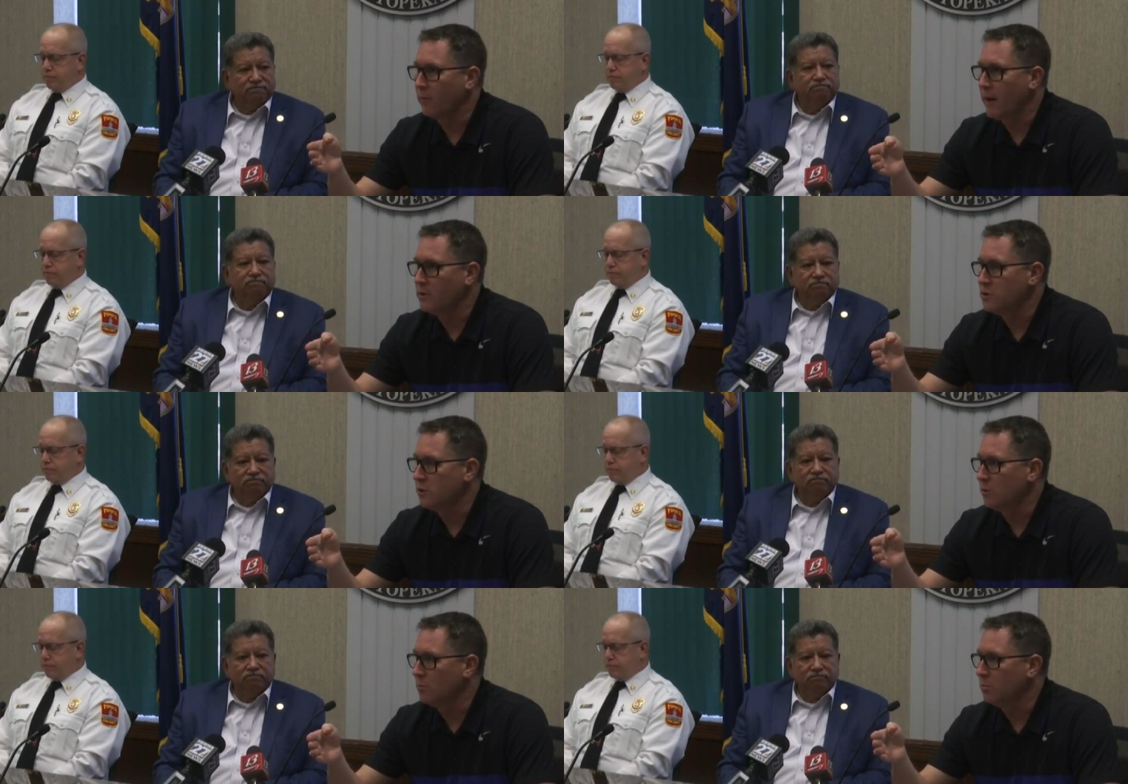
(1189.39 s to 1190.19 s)
Speaker 1: around
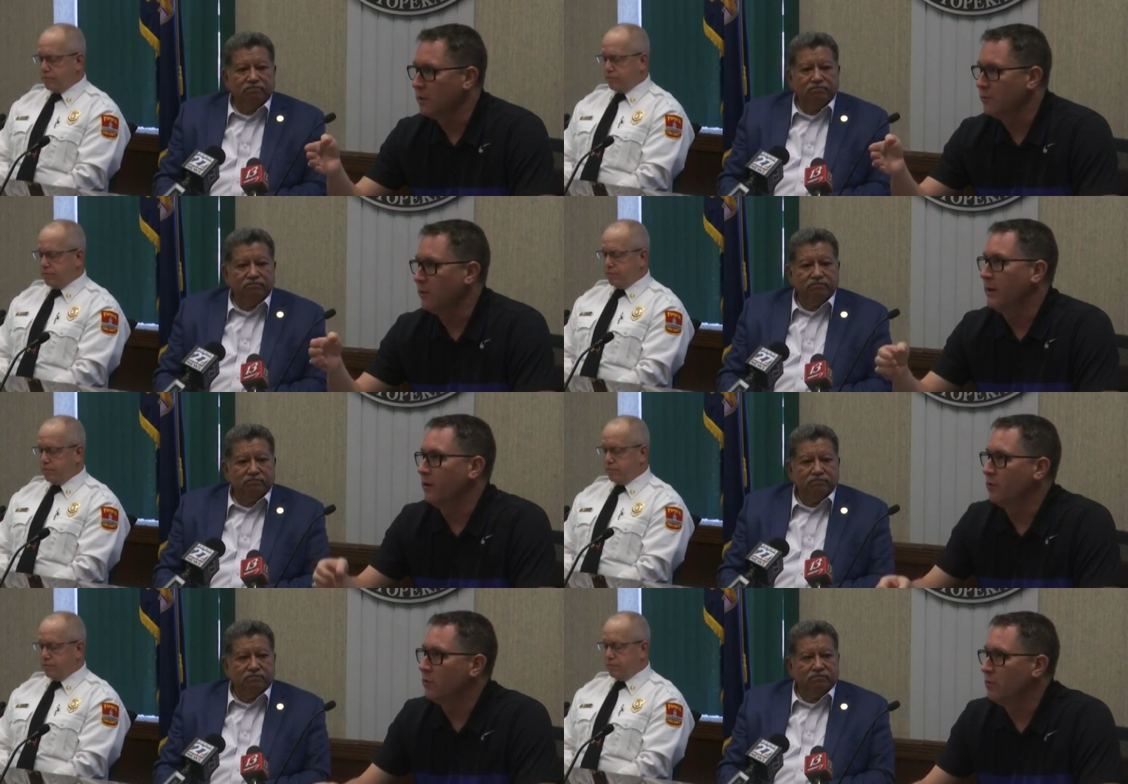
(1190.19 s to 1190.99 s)
you. Please
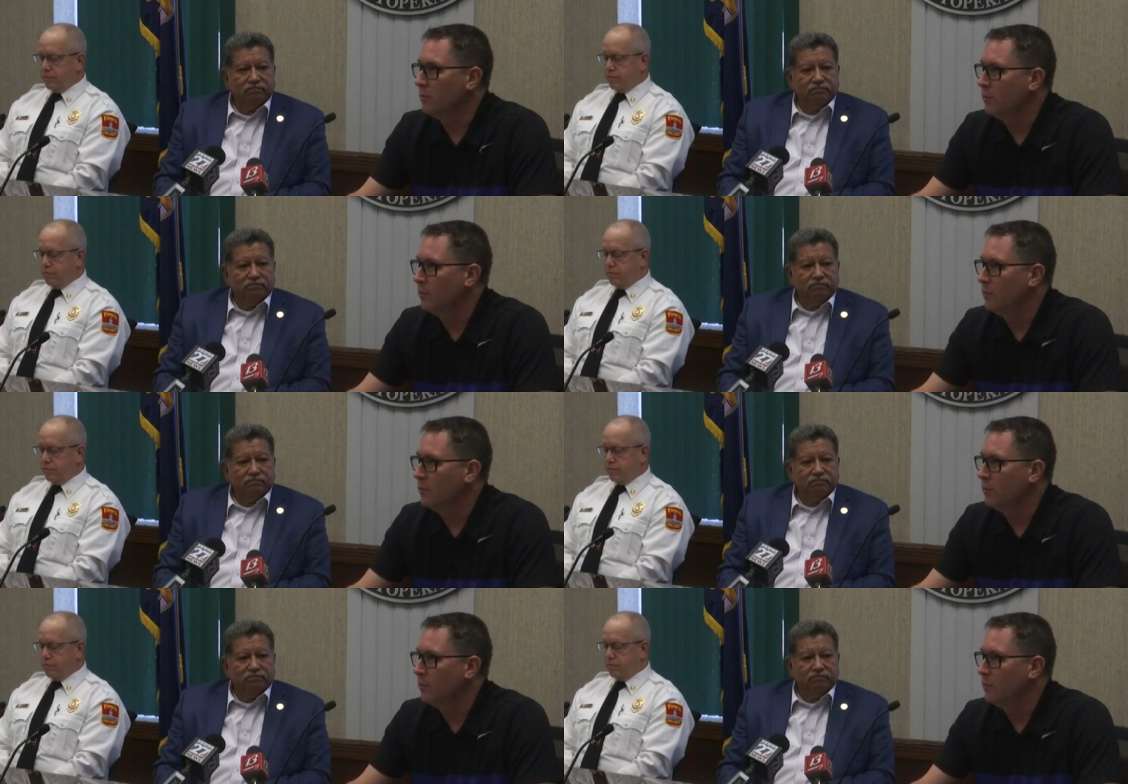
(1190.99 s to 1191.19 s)
adhere to